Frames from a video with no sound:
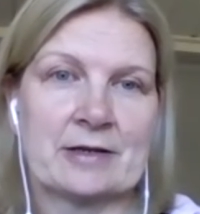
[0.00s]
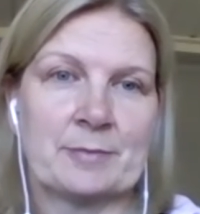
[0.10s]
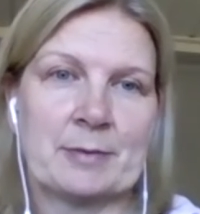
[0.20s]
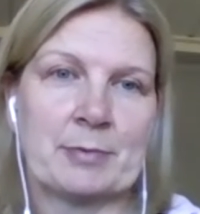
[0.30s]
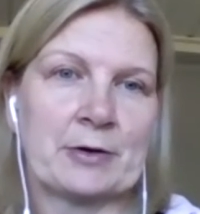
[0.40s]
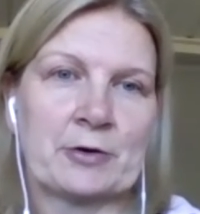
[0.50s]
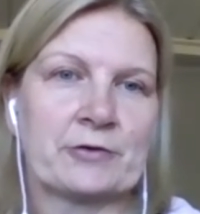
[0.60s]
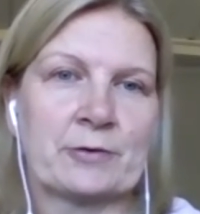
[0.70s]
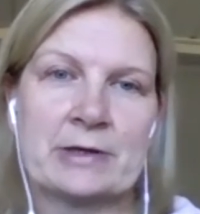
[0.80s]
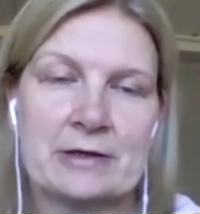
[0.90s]
People are not
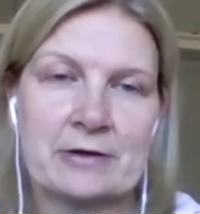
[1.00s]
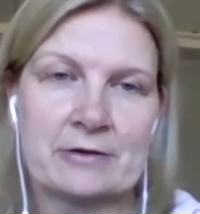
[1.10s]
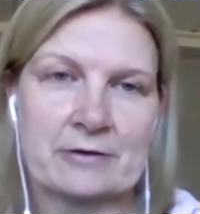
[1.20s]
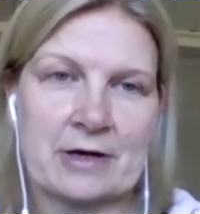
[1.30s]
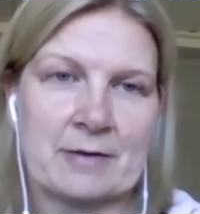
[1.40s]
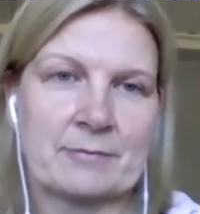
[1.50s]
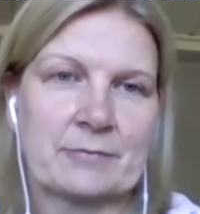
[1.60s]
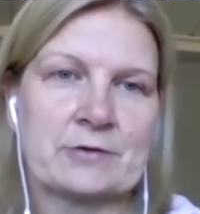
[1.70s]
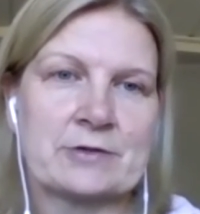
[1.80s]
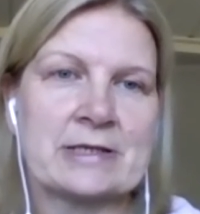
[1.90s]
so eager to come
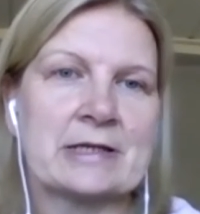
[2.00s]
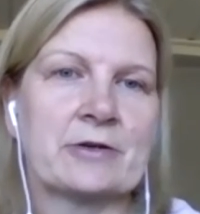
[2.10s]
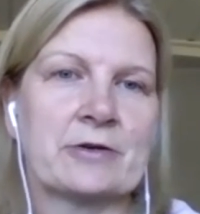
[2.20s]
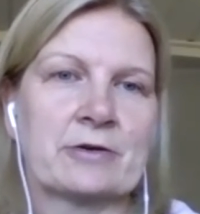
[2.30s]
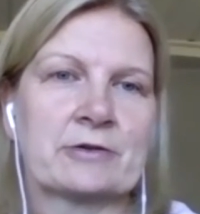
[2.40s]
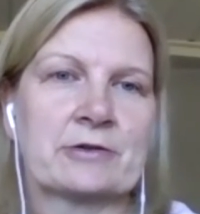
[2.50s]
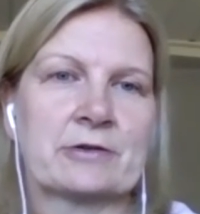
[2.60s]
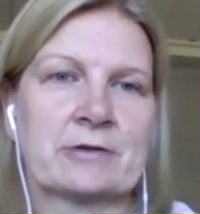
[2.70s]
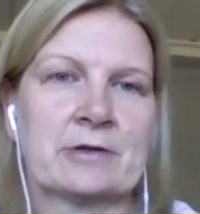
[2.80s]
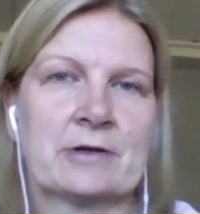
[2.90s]
to see the
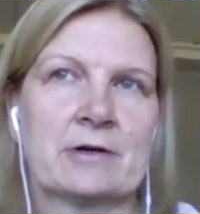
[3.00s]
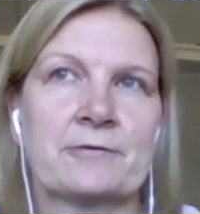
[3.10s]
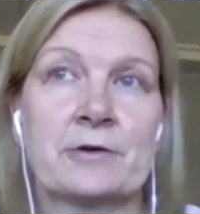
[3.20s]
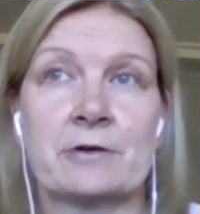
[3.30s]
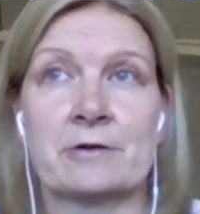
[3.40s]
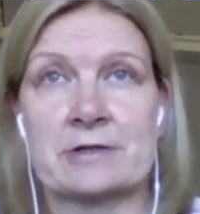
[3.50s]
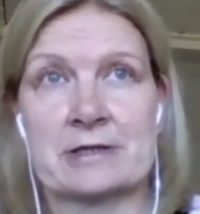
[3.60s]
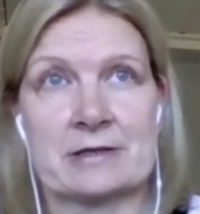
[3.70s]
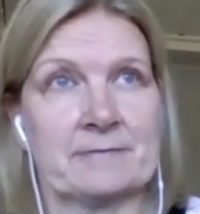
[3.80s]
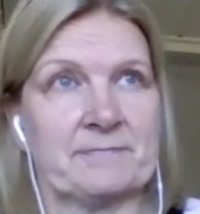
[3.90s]
doctor, of course,
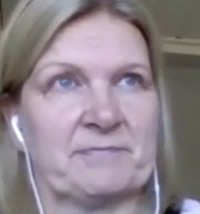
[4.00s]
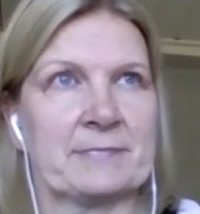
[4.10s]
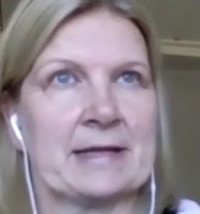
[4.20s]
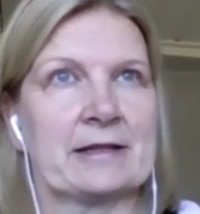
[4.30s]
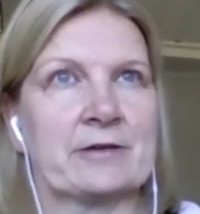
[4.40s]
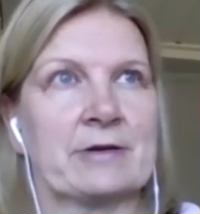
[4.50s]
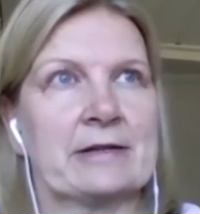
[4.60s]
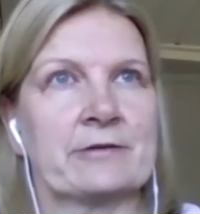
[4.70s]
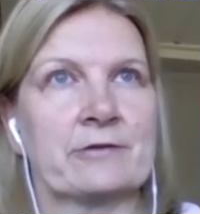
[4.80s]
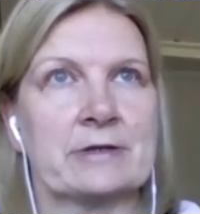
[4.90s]
that
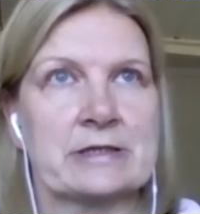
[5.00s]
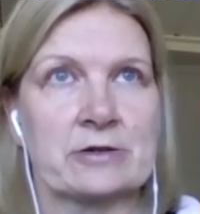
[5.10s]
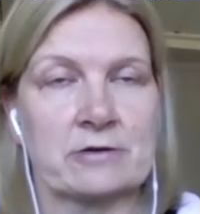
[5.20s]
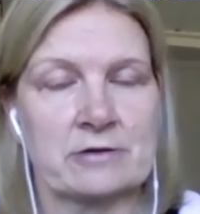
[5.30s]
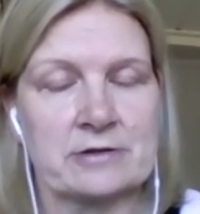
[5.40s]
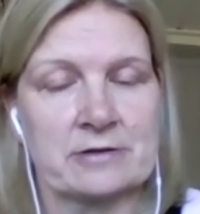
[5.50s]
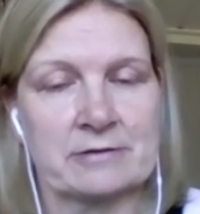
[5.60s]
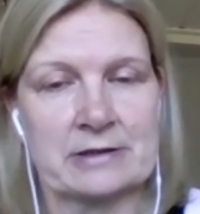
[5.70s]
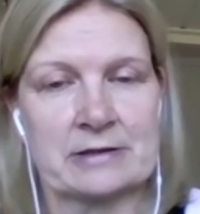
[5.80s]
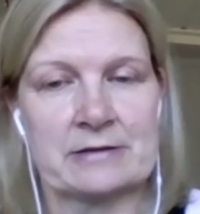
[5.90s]
creates a risk also,
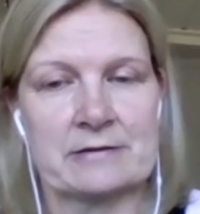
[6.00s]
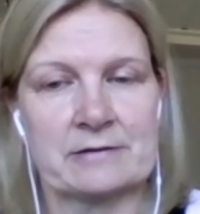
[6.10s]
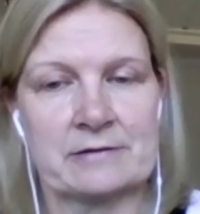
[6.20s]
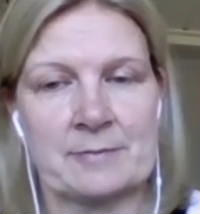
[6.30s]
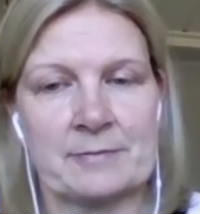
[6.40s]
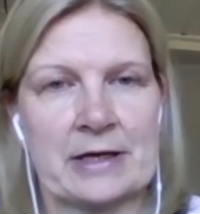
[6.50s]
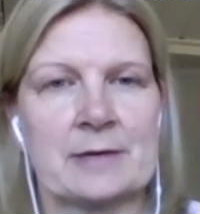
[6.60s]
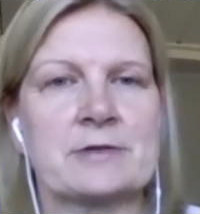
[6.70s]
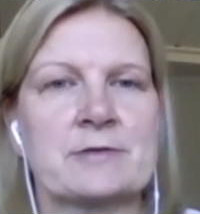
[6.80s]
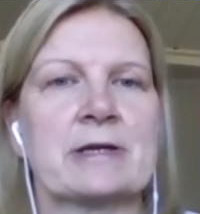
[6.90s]
that
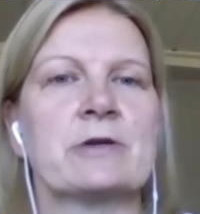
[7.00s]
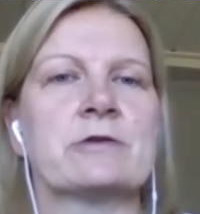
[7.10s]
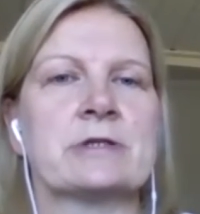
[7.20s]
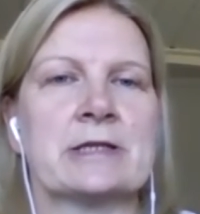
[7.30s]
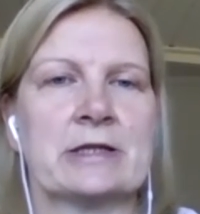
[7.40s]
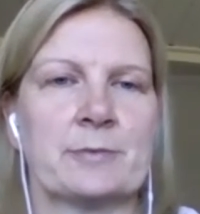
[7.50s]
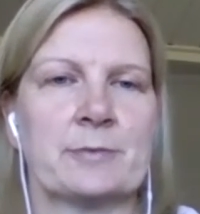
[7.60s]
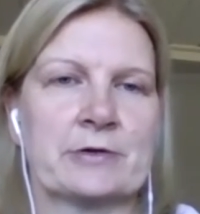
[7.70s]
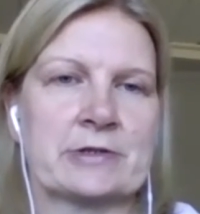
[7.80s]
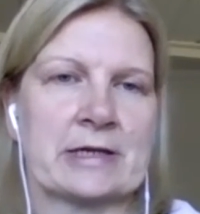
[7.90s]
sometimes when you see the
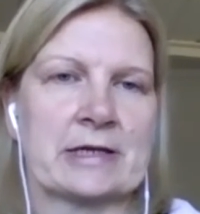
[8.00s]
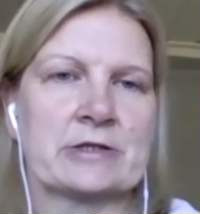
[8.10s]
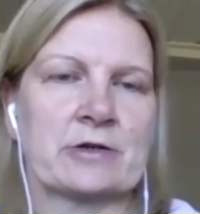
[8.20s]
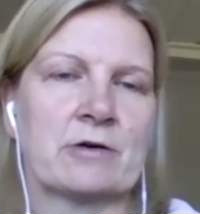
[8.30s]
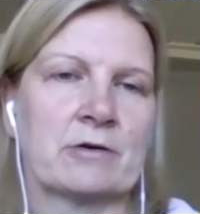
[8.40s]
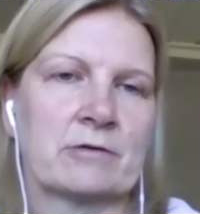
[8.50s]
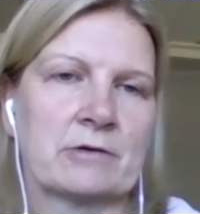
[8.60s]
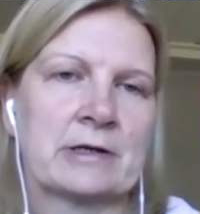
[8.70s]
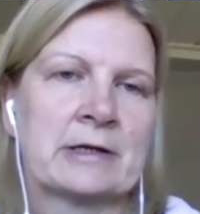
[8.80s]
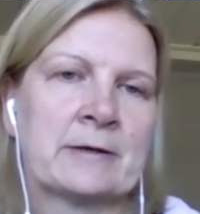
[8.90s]
person as a
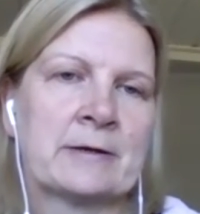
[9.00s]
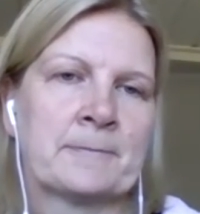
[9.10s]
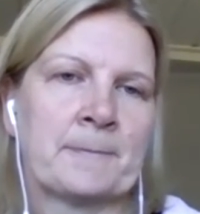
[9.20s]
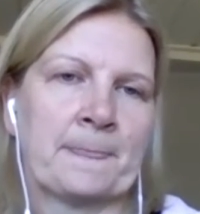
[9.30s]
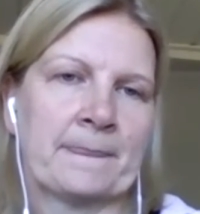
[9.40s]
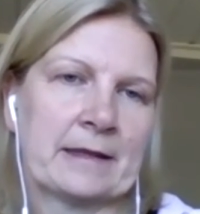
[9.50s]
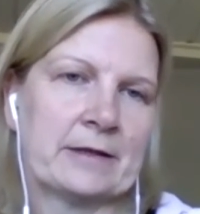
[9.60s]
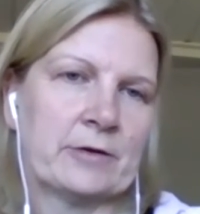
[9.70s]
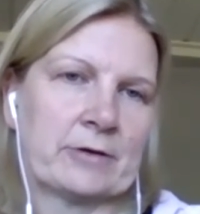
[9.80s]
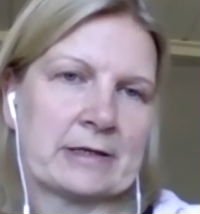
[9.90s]
whole,
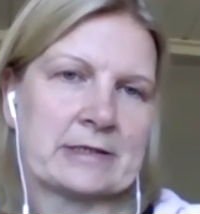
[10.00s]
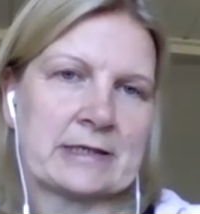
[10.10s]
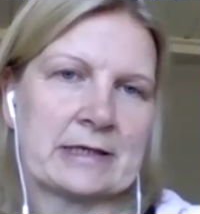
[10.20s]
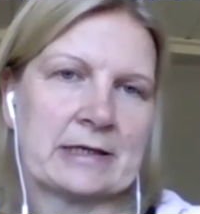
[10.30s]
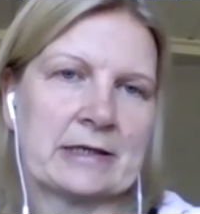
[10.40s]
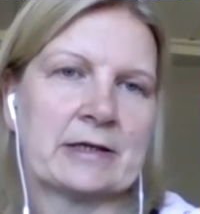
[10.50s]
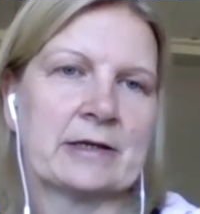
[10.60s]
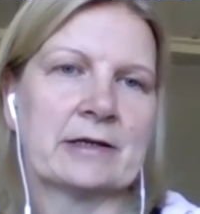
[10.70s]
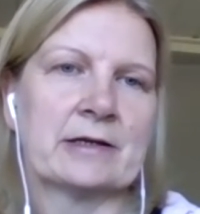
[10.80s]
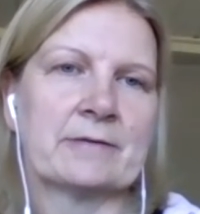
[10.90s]
you can see
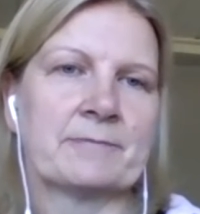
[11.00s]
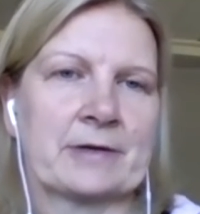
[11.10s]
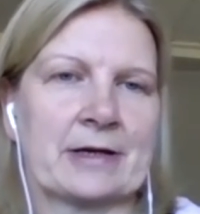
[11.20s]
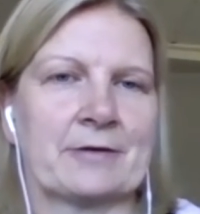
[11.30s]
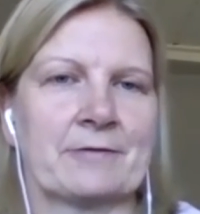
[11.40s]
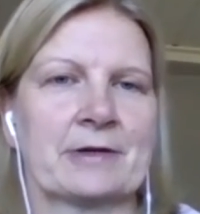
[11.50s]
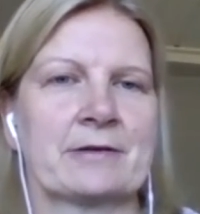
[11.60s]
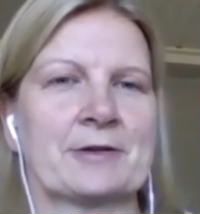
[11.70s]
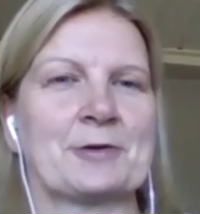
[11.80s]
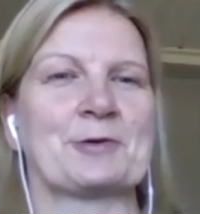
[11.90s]
kind of
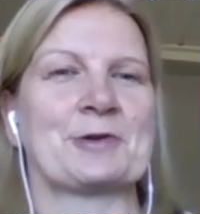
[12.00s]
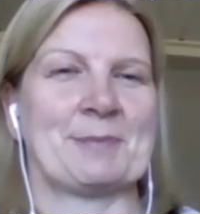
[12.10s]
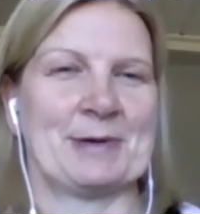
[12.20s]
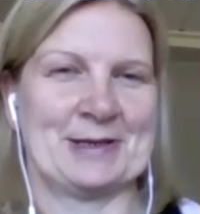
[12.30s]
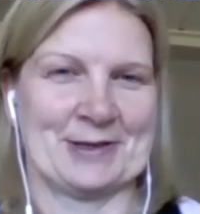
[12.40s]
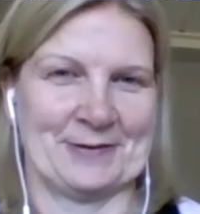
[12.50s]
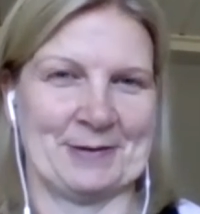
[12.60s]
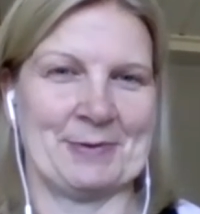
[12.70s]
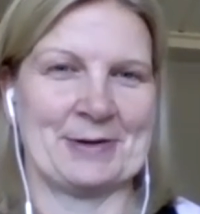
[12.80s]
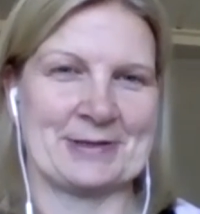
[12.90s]
the total picture of the
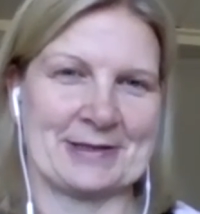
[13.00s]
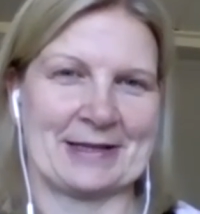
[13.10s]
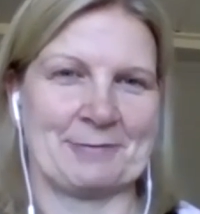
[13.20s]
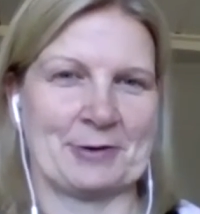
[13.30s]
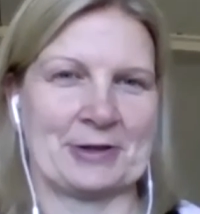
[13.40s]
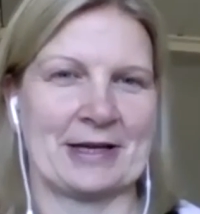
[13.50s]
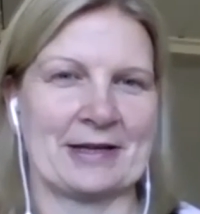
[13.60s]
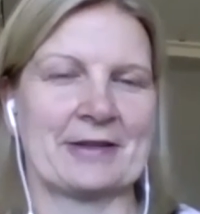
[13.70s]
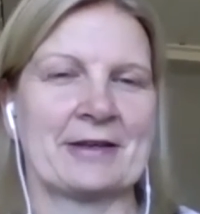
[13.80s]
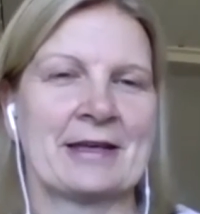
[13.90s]
person, that what are
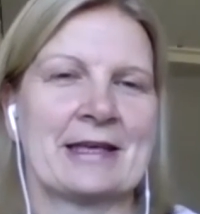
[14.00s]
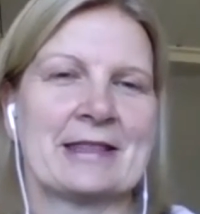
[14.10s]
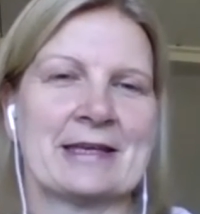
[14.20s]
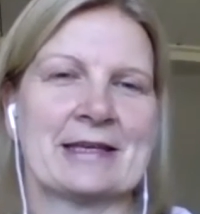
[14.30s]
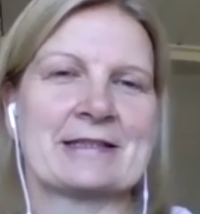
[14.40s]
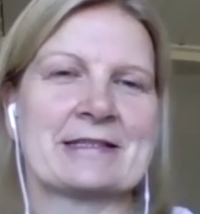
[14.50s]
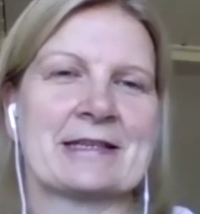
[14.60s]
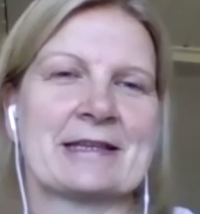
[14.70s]
the things